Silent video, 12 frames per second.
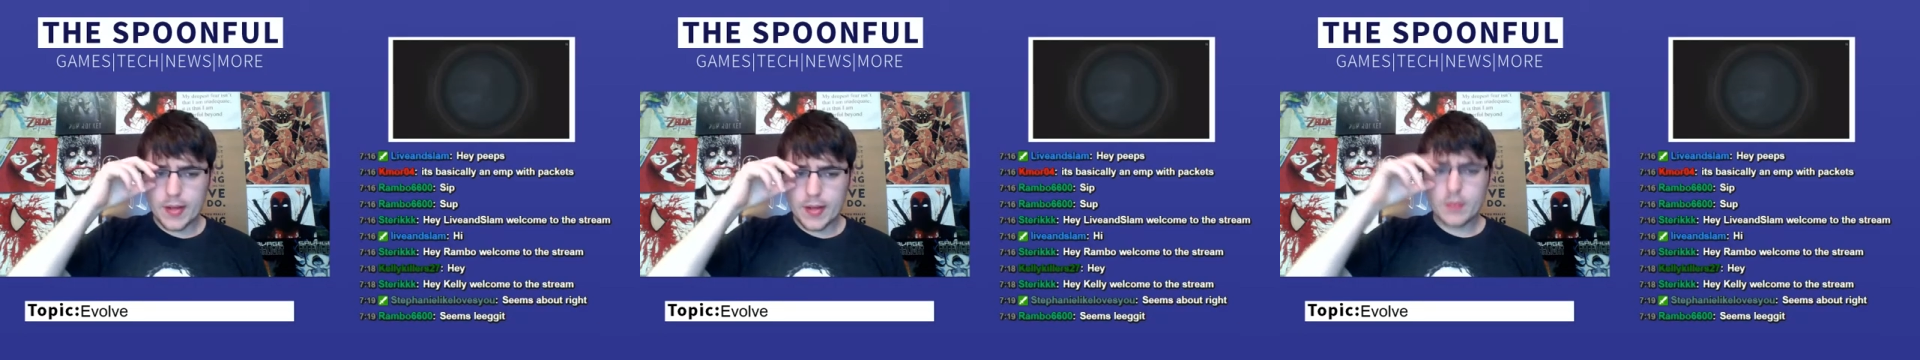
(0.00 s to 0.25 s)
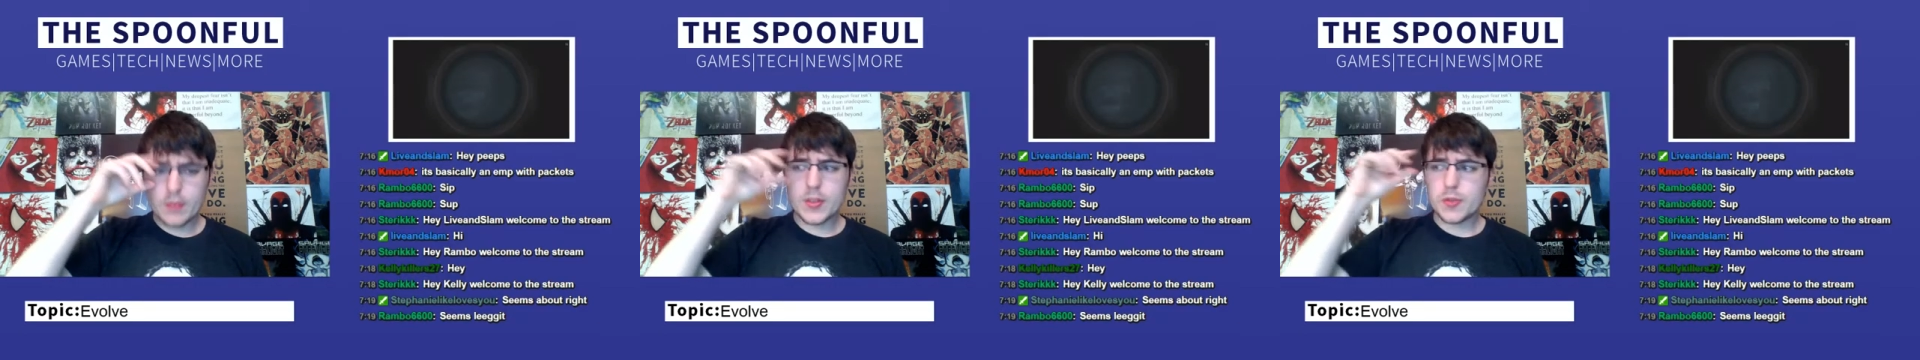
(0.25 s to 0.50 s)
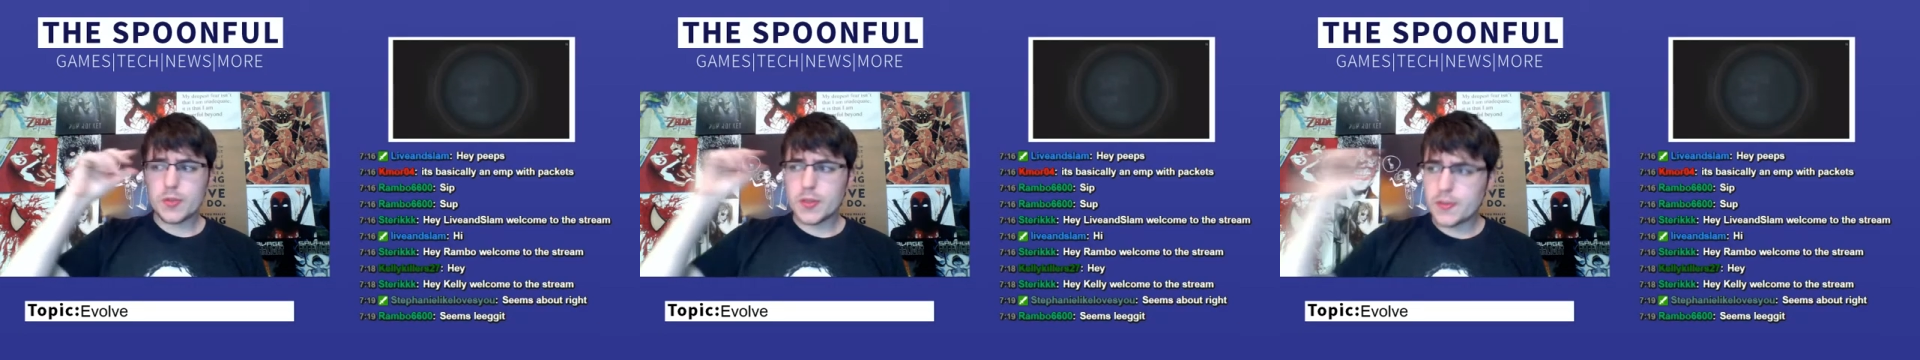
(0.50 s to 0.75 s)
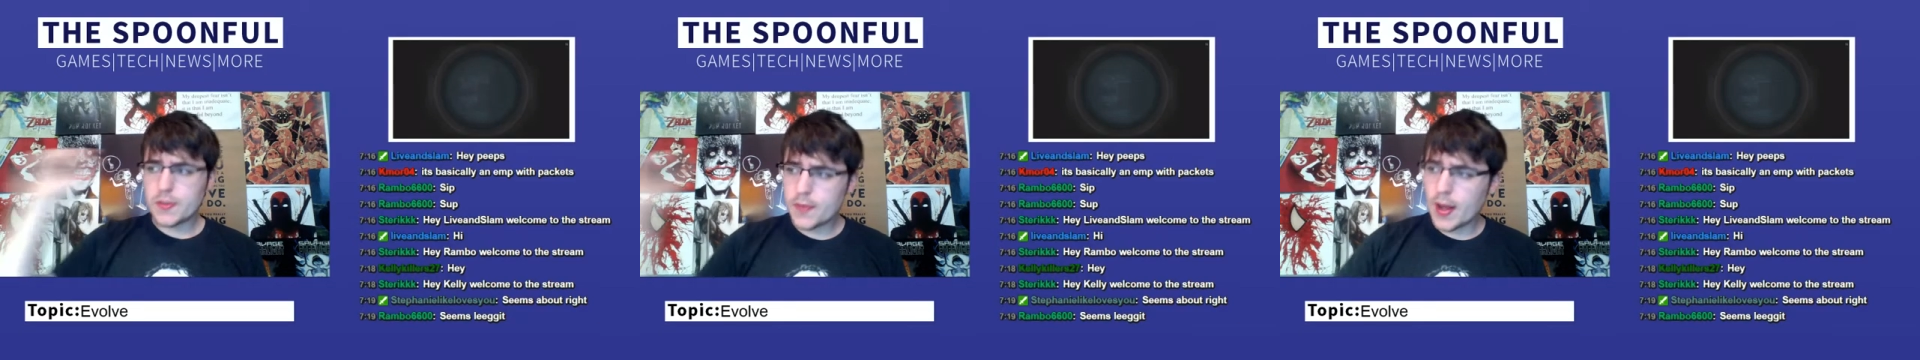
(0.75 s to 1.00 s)
which was
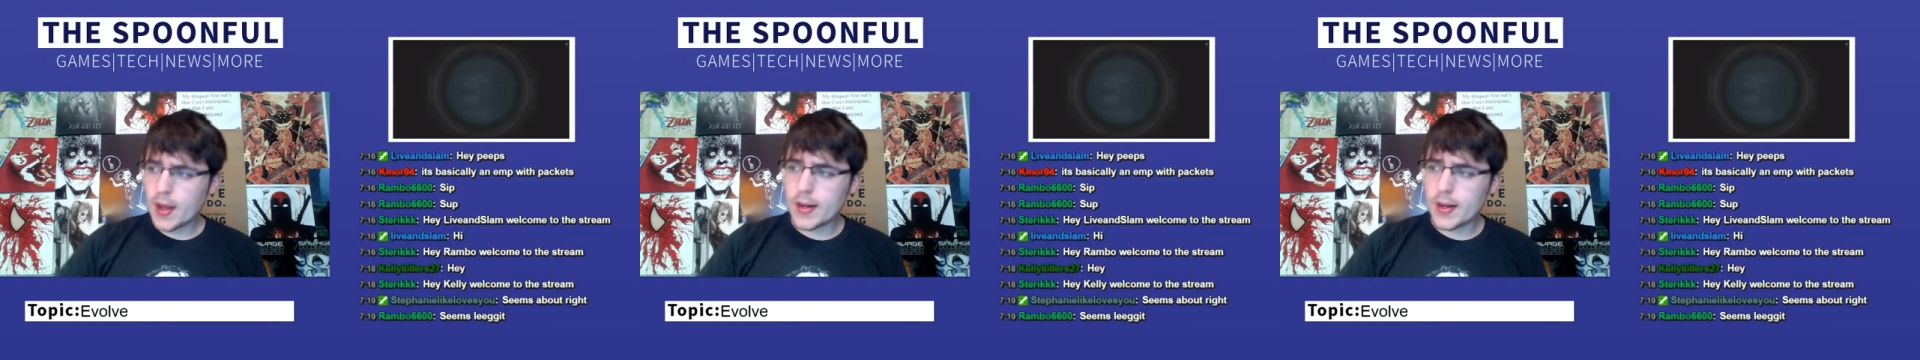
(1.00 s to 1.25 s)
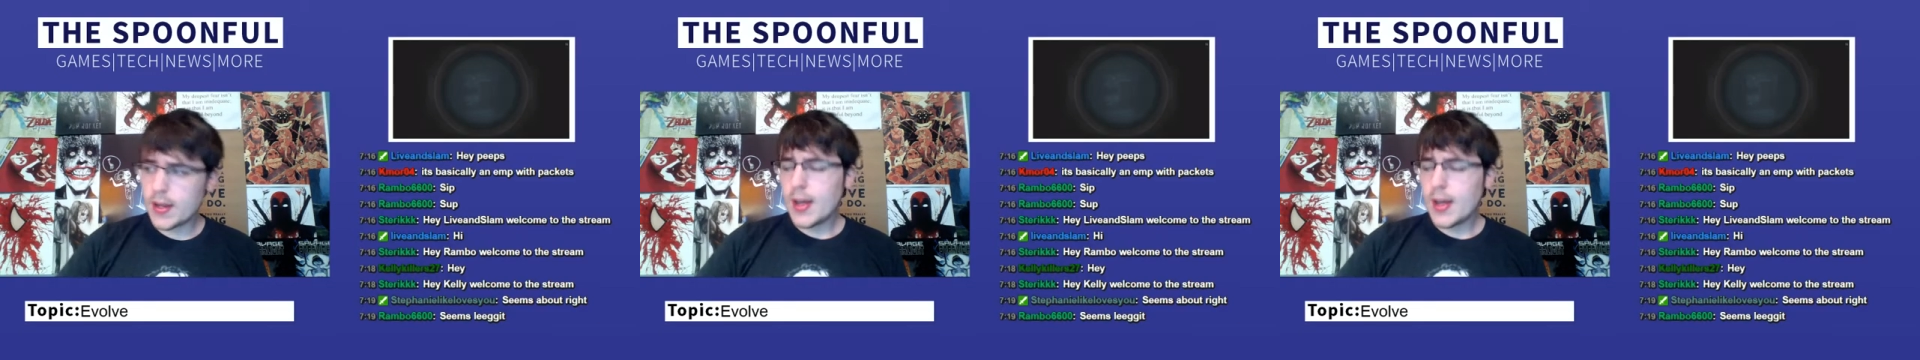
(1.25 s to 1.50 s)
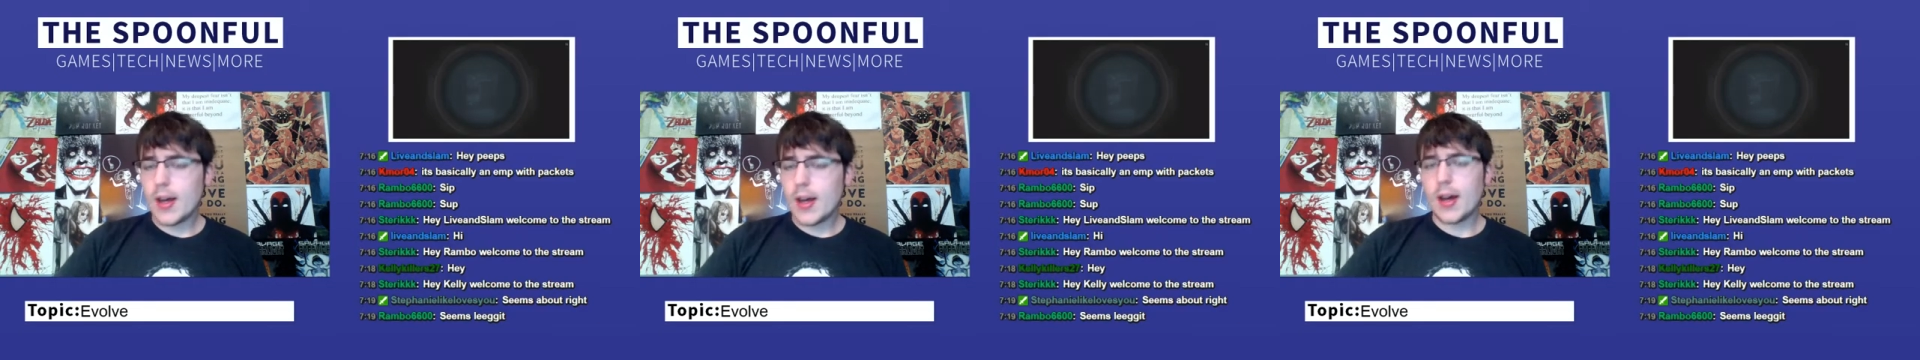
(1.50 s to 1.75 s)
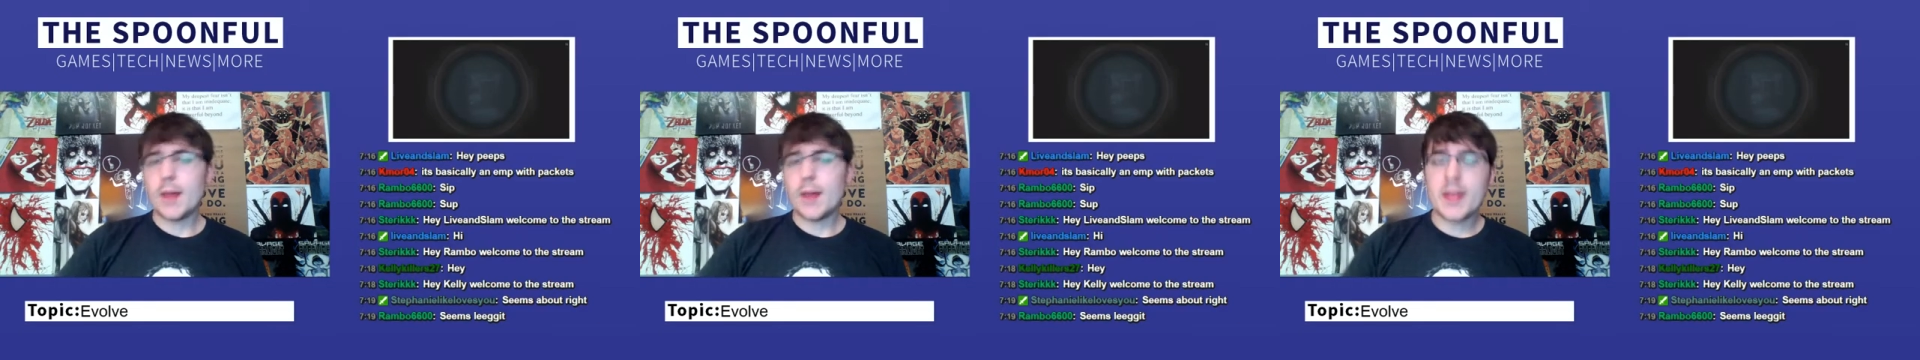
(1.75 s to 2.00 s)
fun,
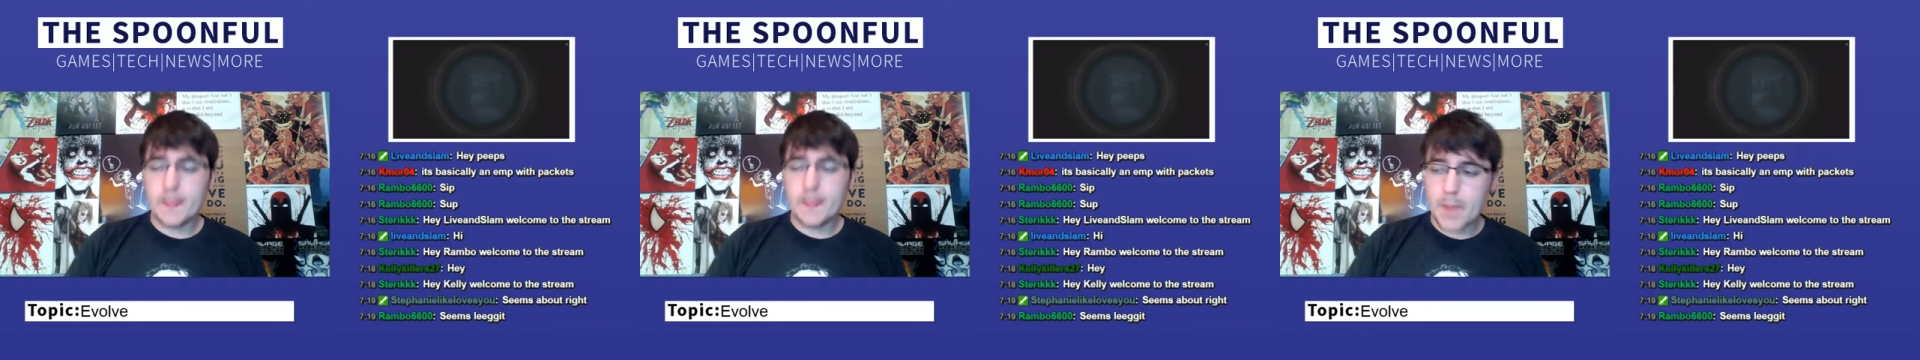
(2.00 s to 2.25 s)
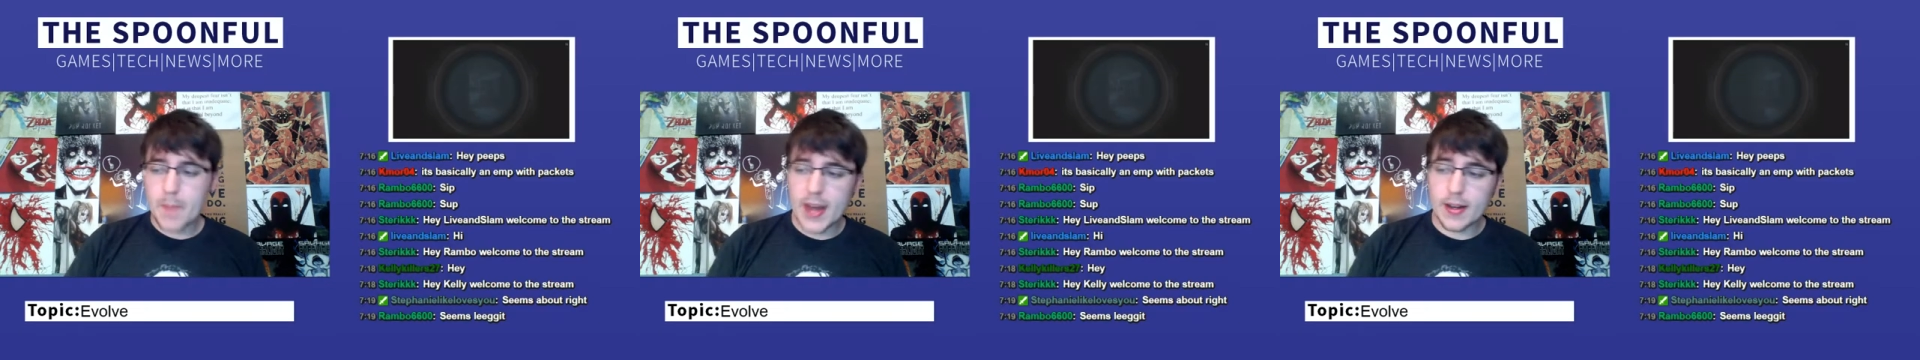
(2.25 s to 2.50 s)
and the beta.